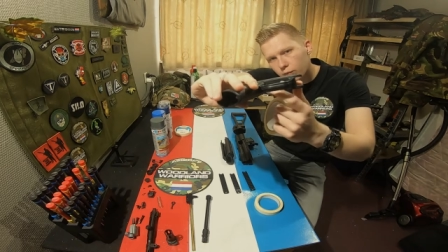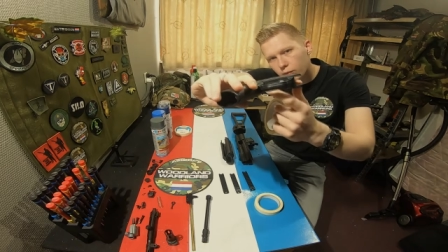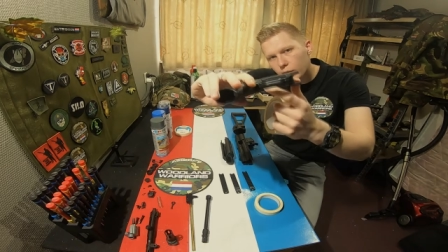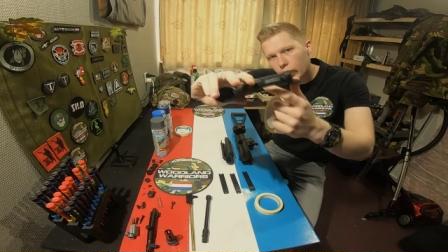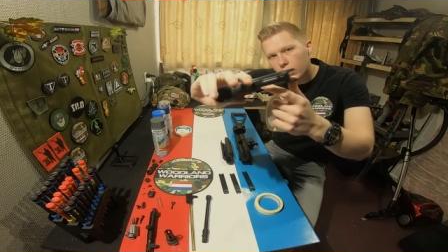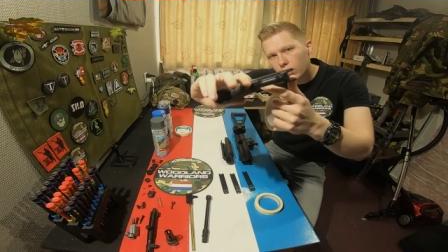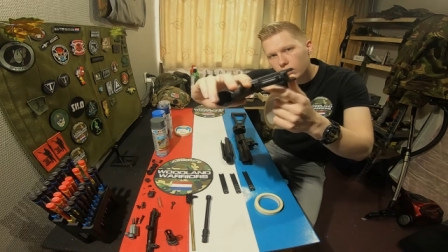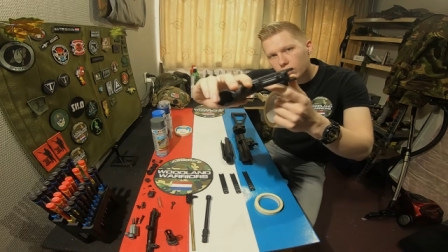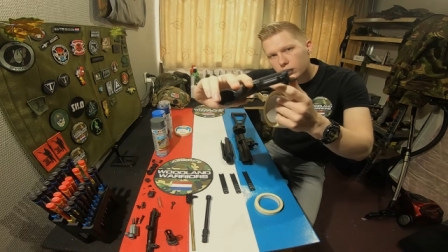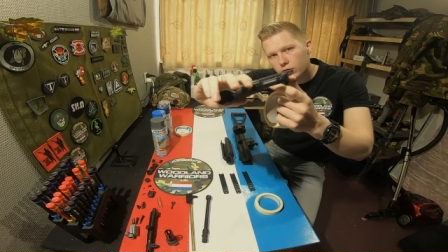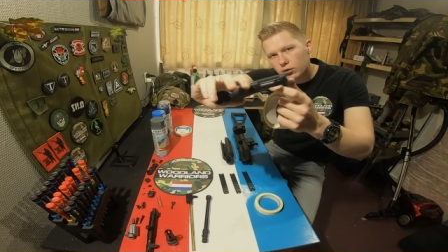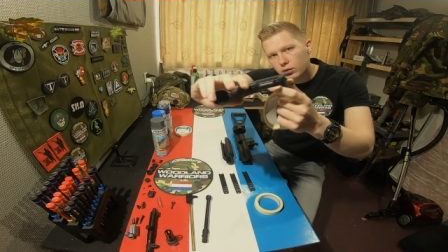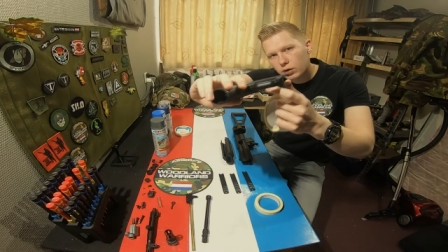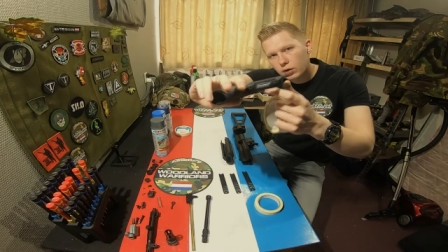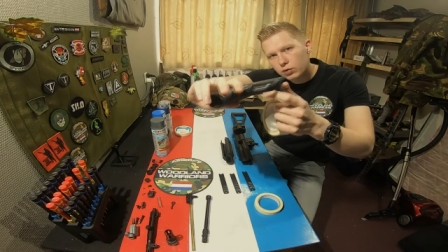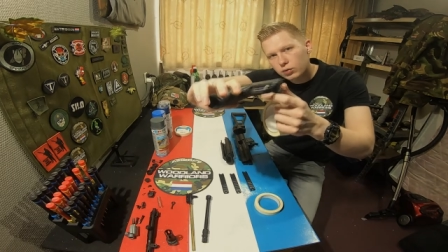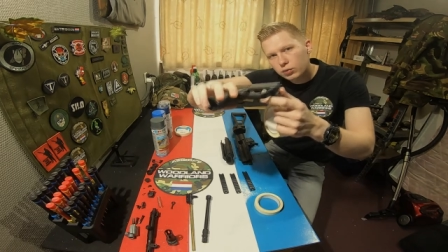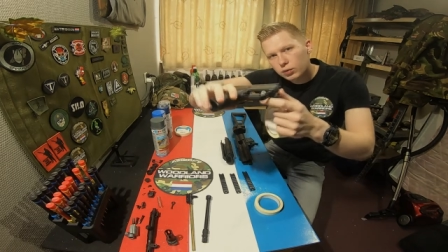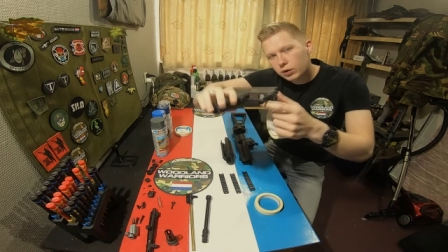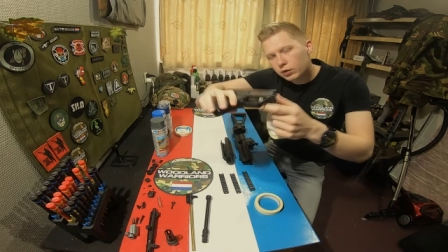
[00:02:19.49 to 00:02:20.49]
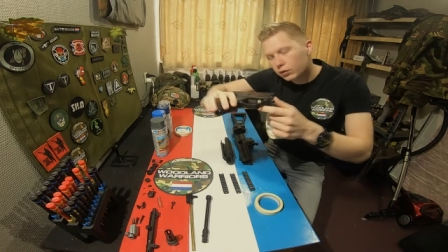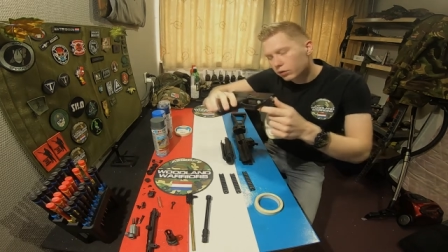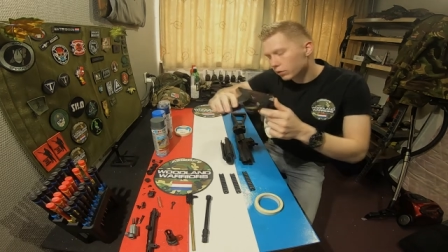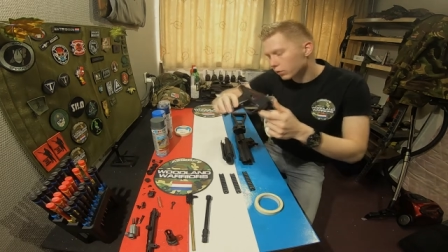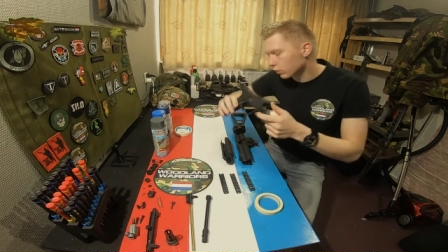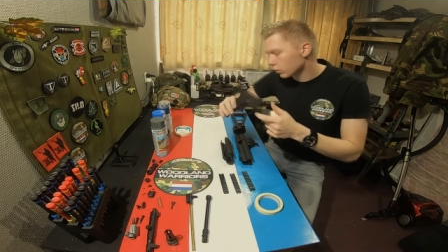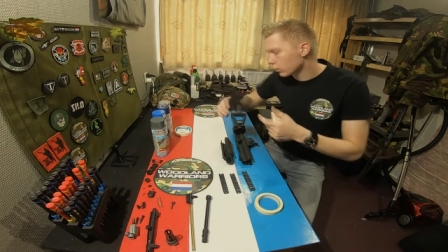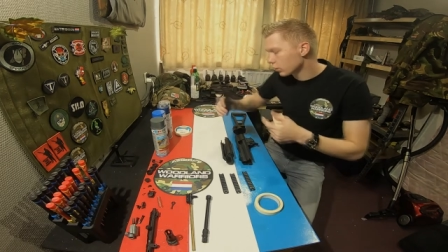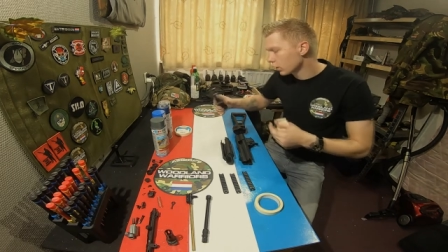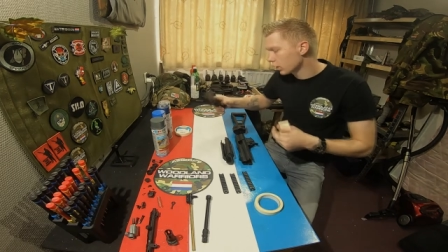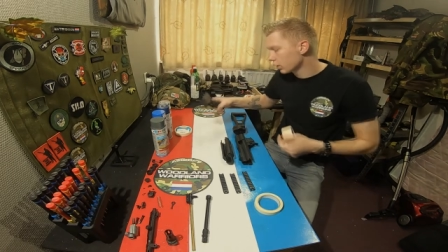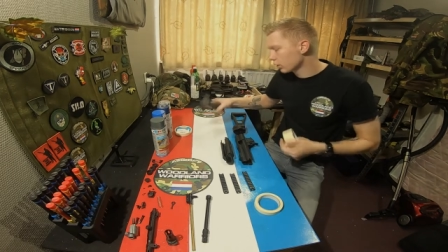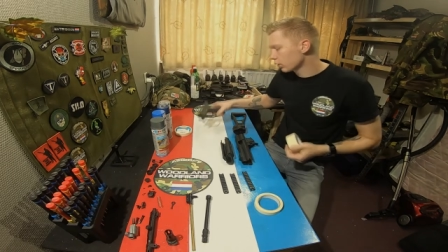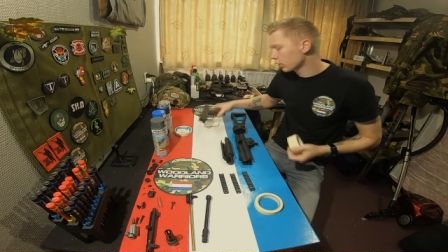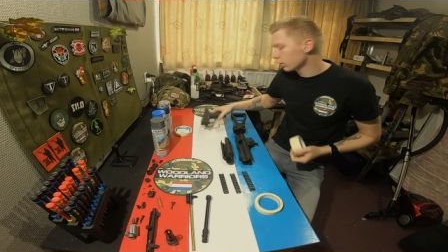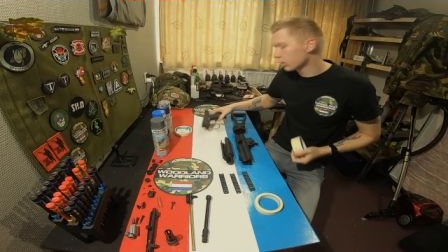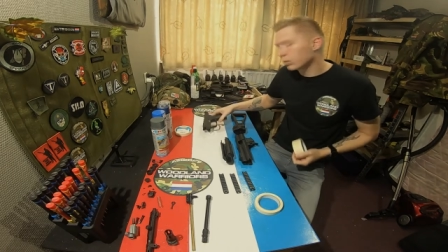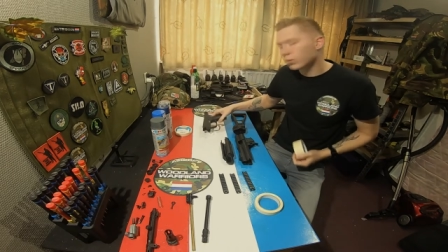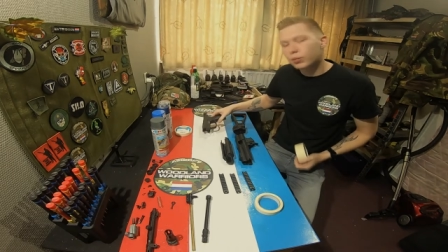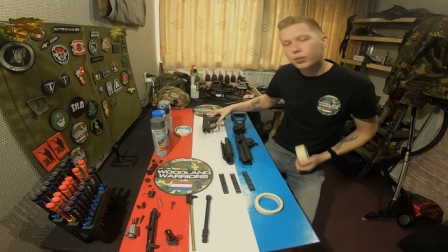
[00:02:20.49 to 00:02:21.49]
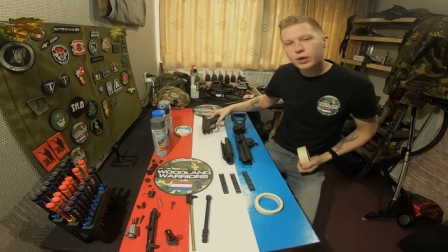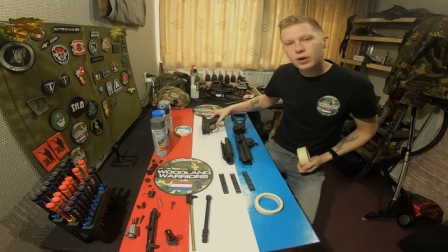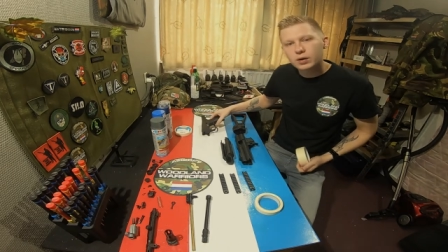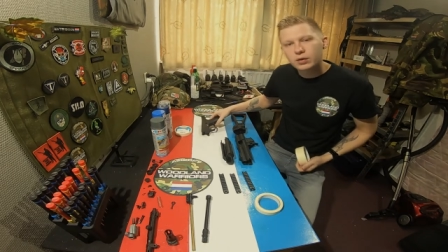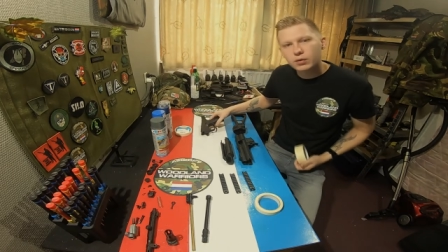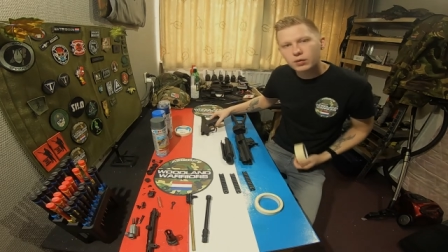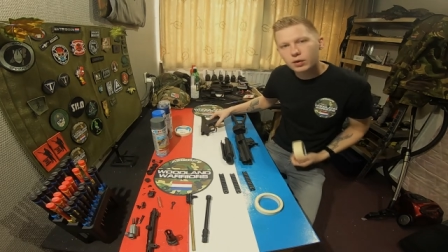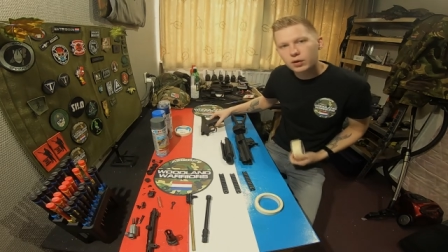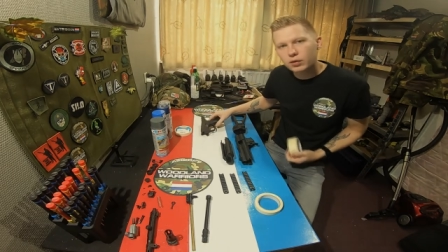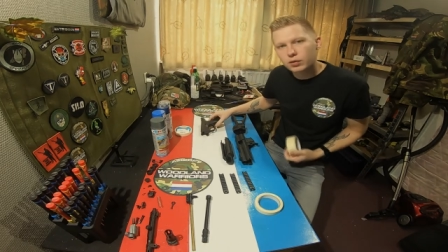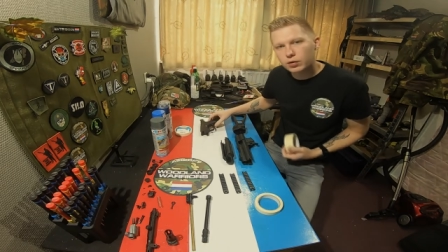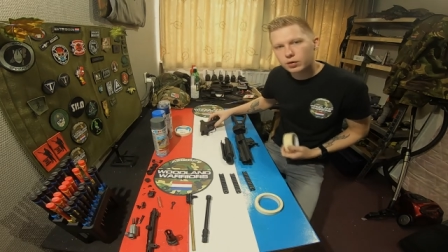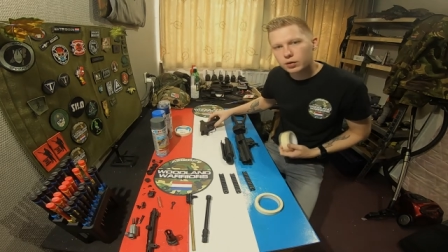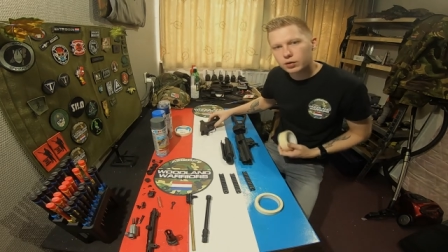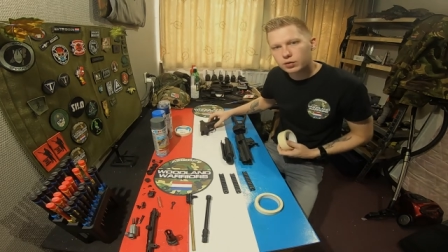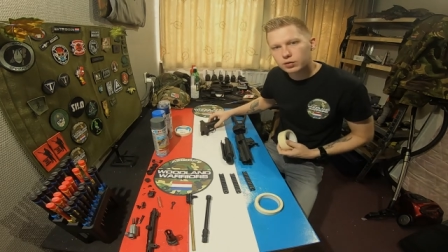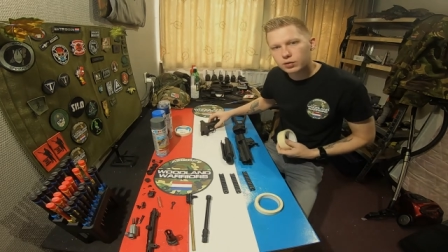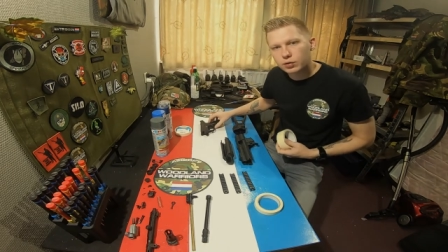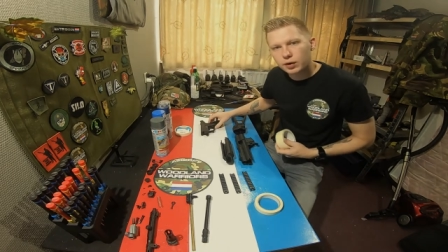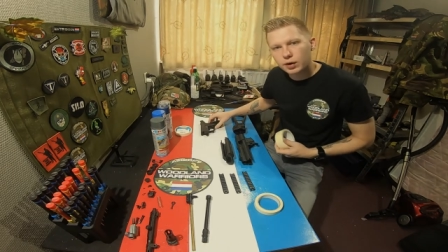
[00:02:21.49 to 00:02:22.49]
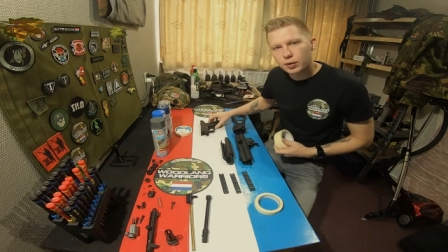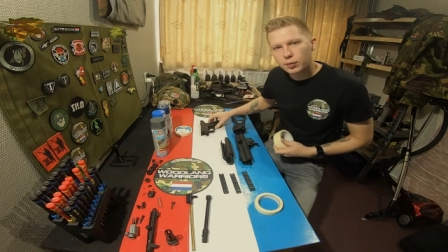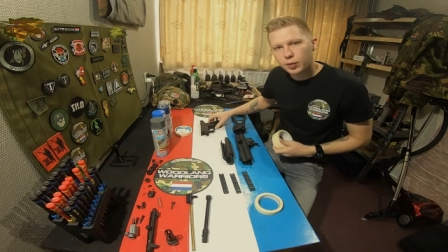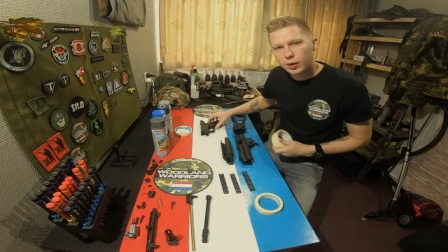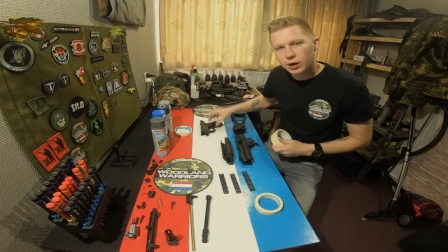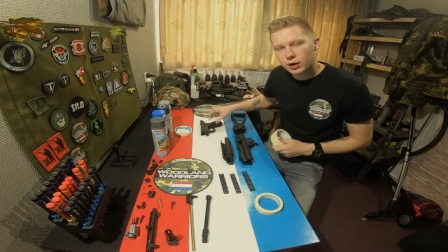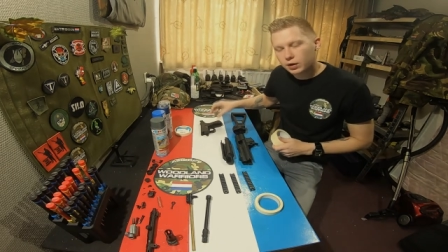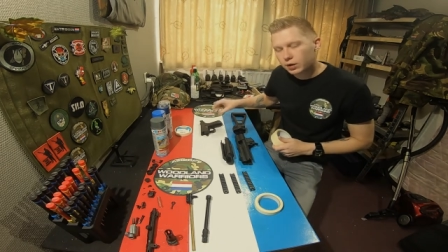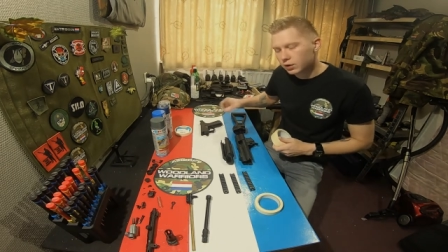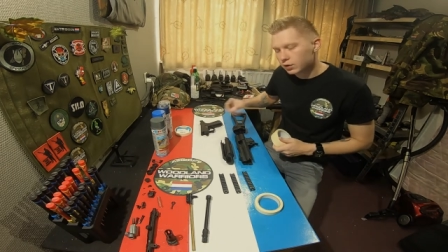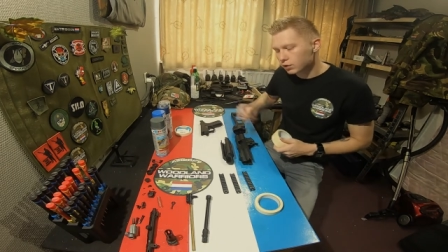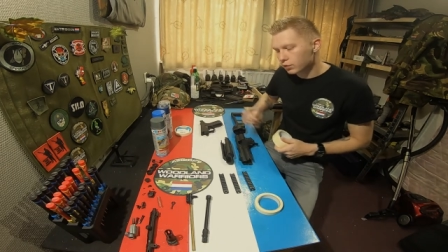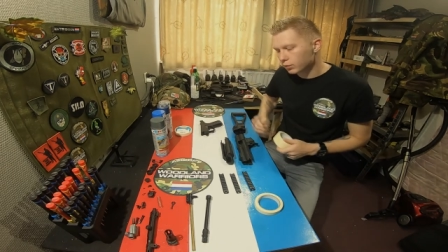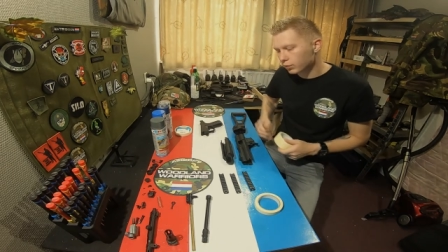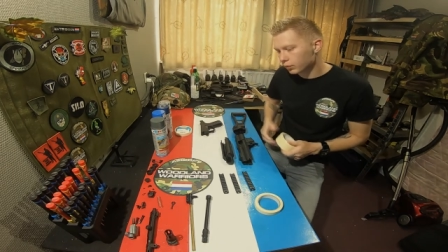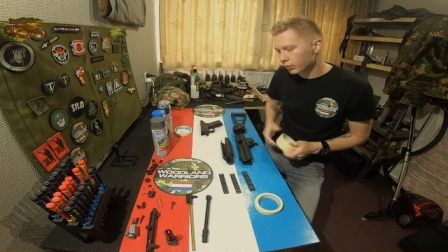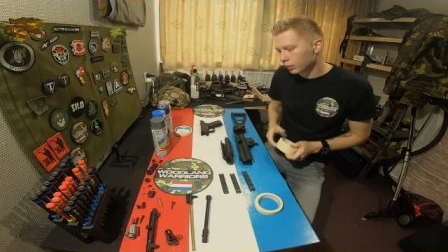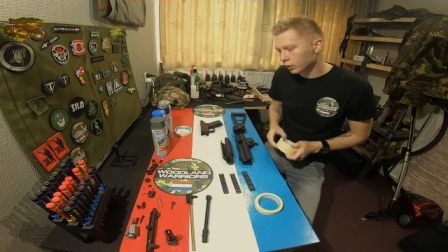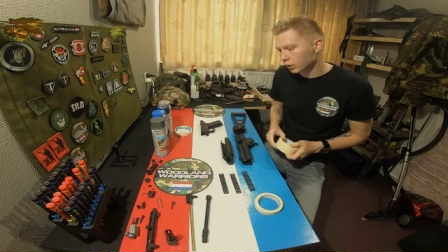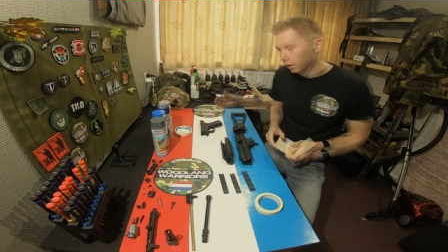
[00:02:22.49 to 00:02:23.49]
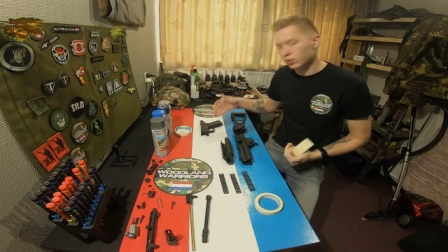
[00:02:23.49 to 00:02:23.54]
because you don't want to get paint into your trigger mechanism.